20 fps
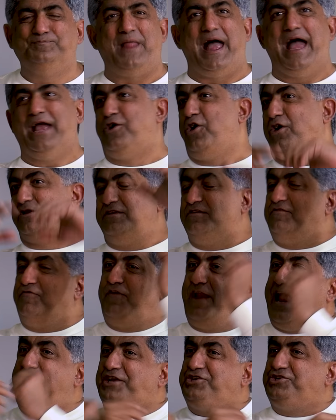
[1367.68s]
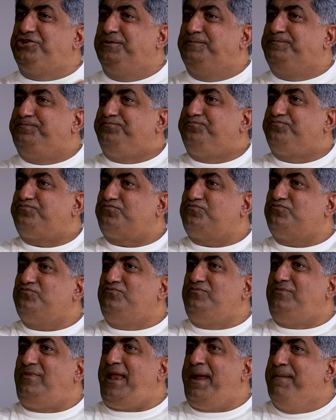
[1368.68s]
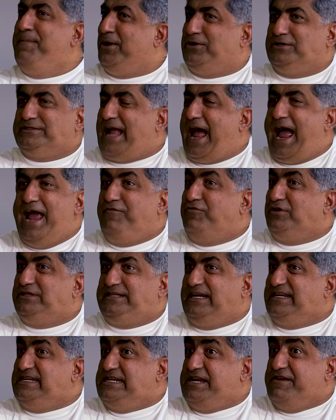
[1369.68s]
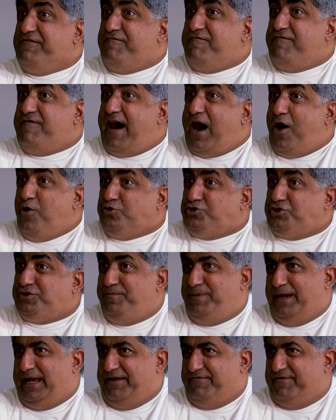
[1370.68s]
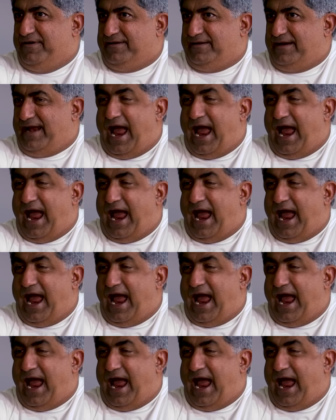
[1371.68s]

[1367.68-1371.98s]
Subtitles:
I got this flash because I was a devout believer.